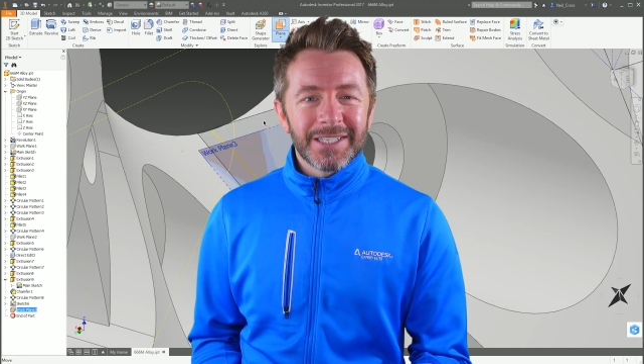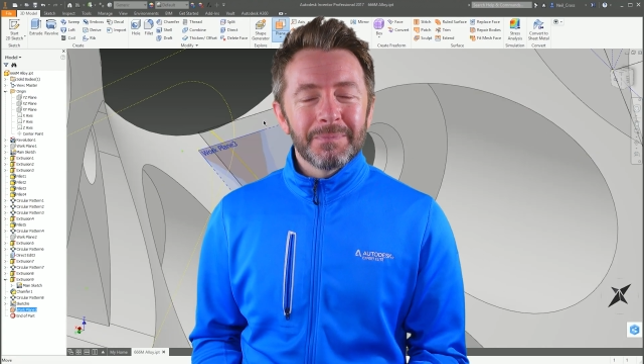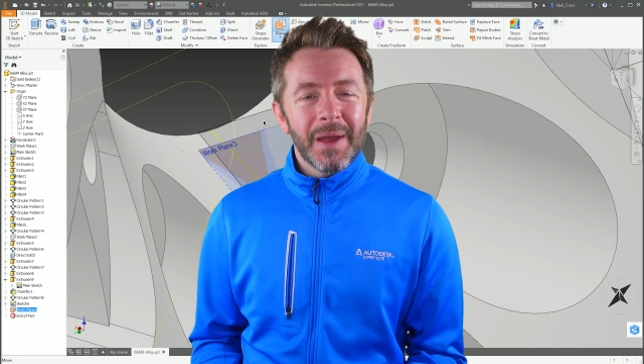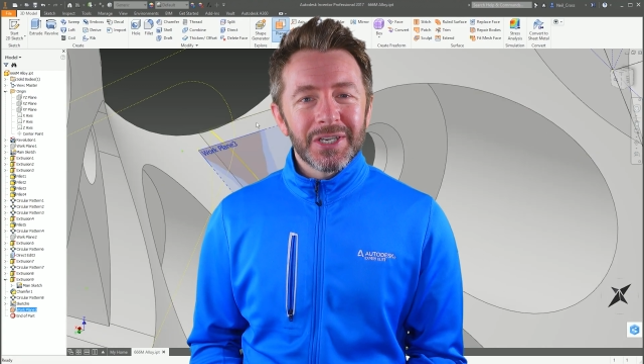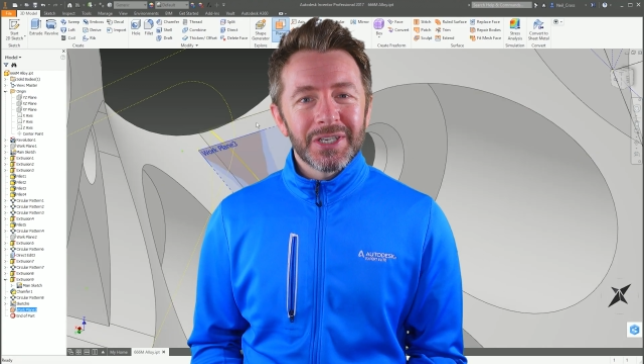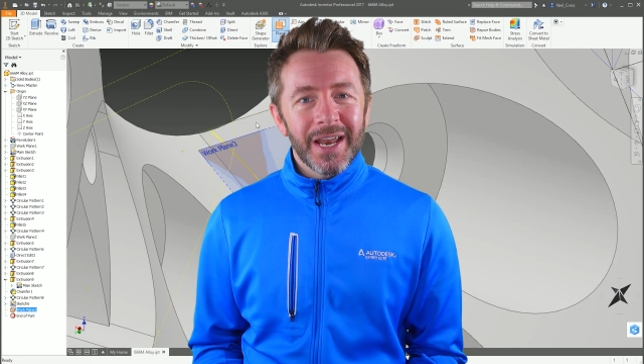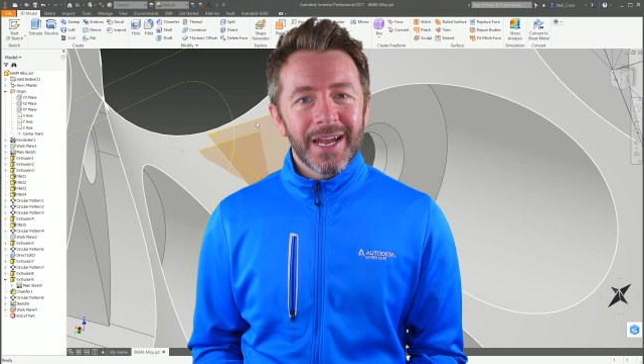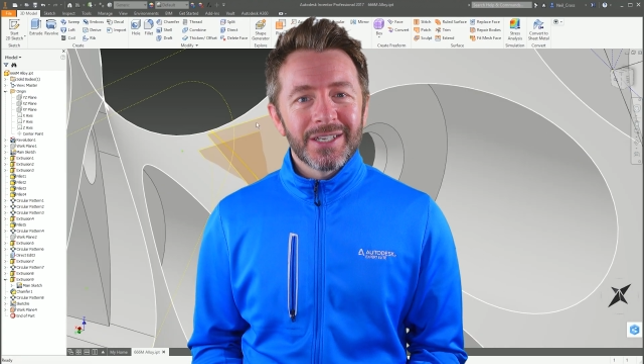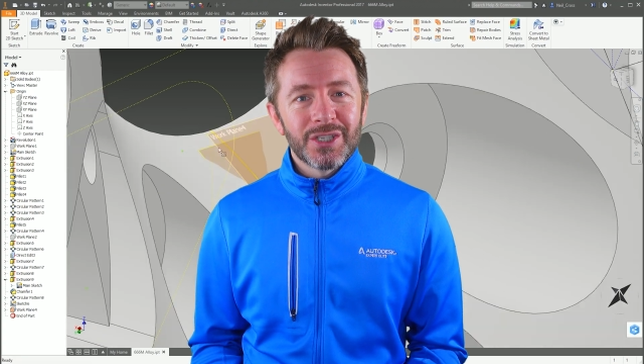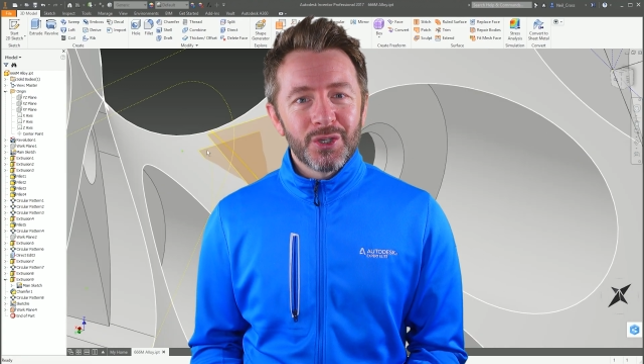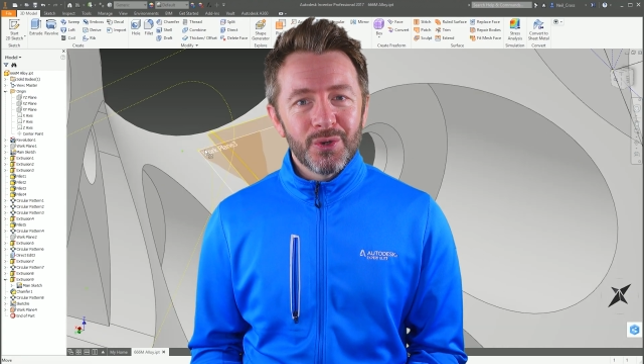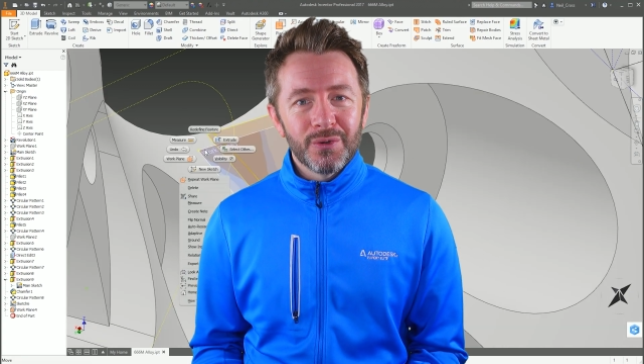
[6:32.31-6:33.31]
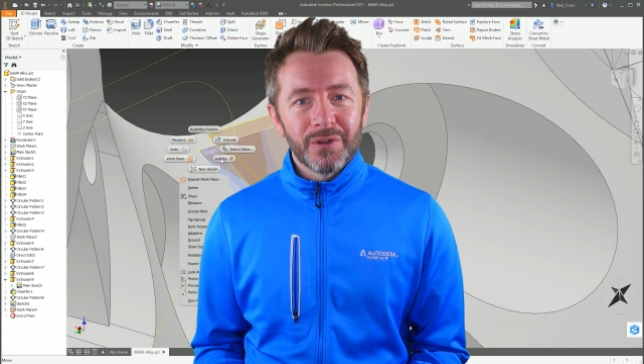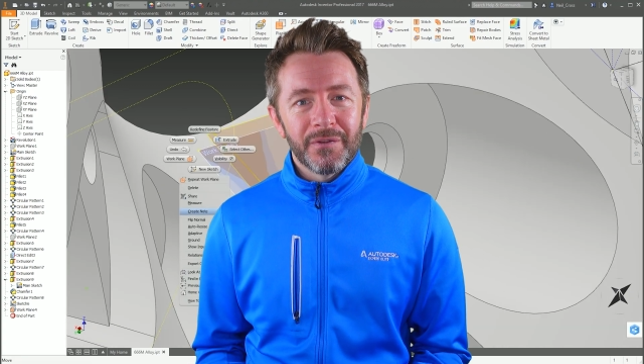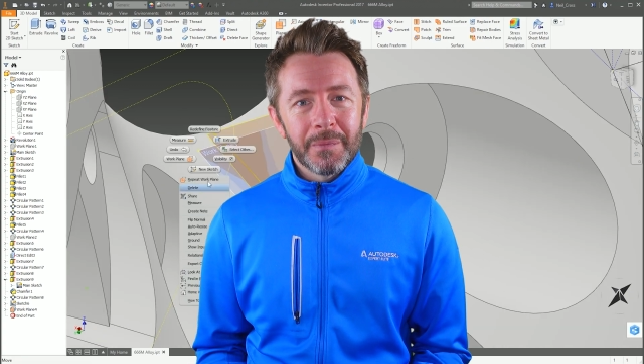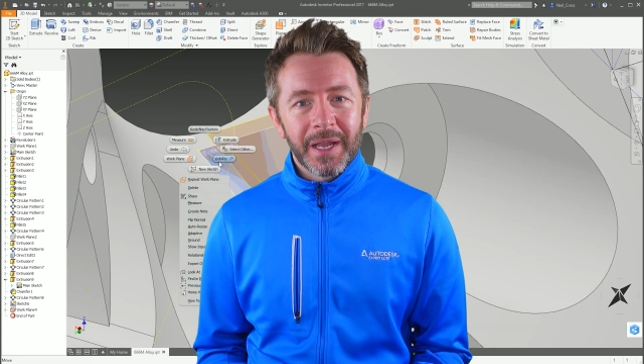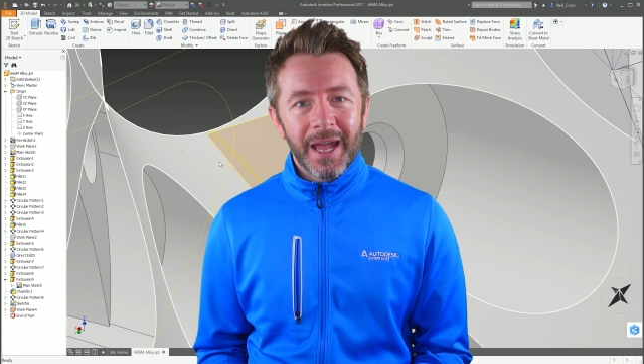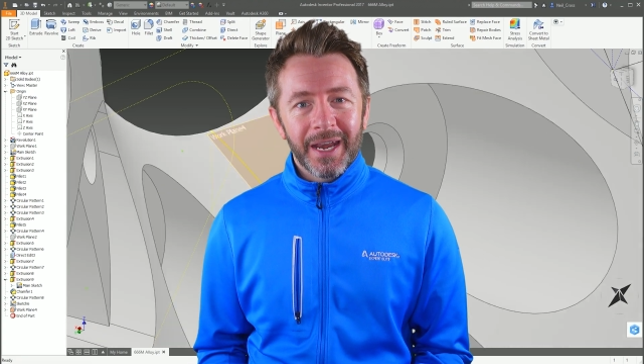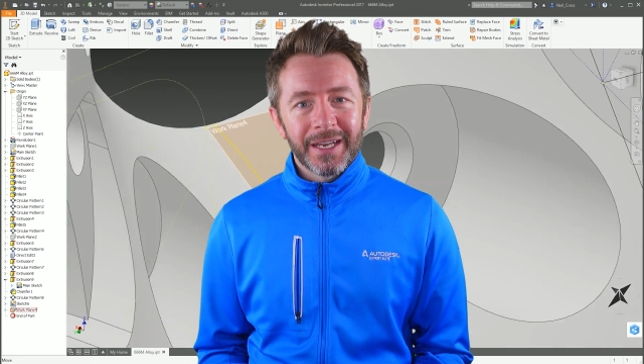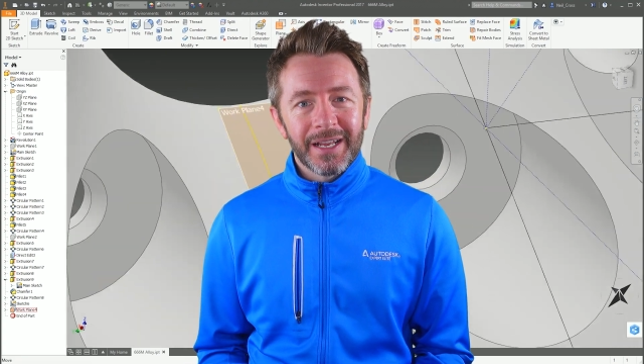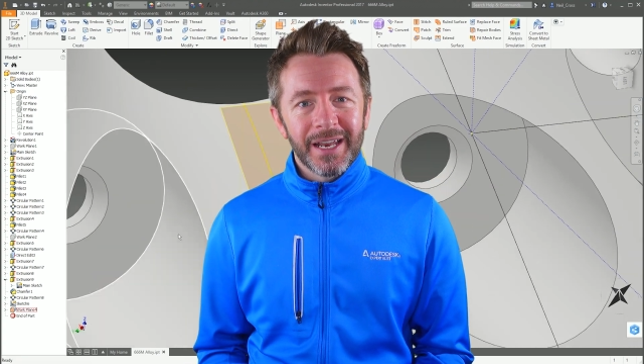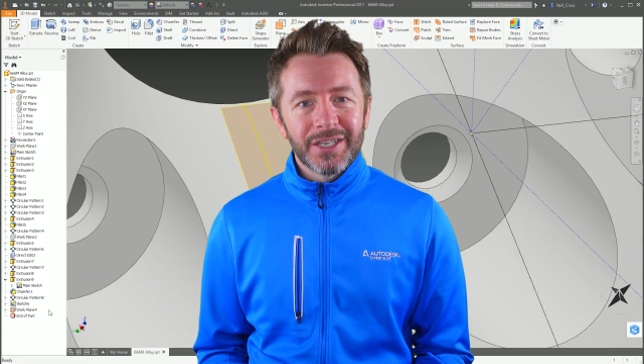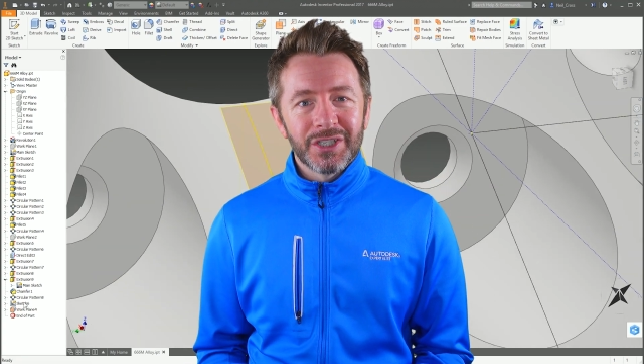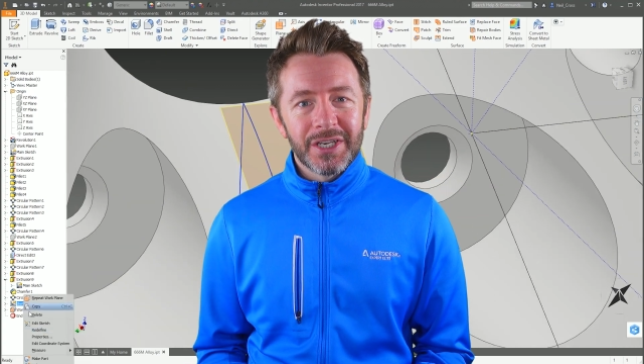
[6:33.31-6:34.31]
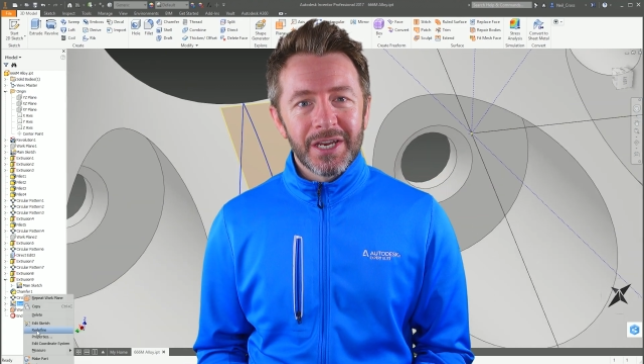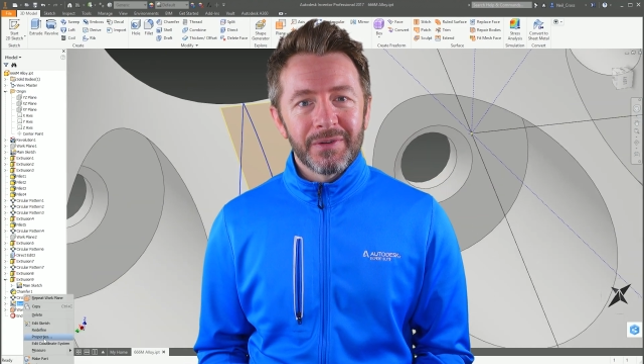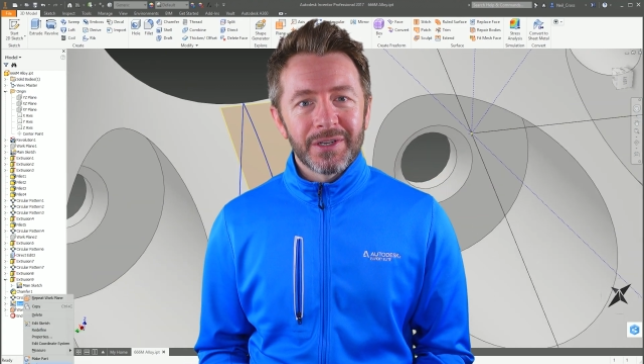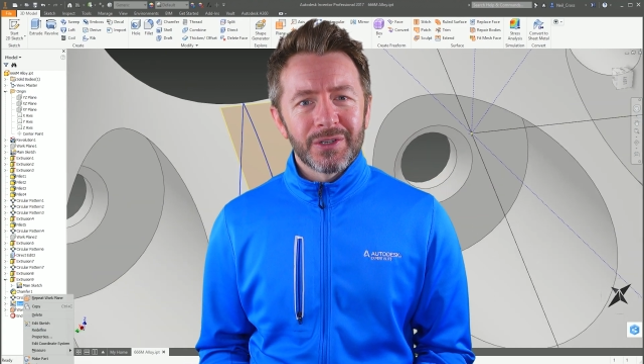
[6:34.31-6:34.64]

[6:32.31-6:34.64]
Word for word: specialized tool for mechanical engineering.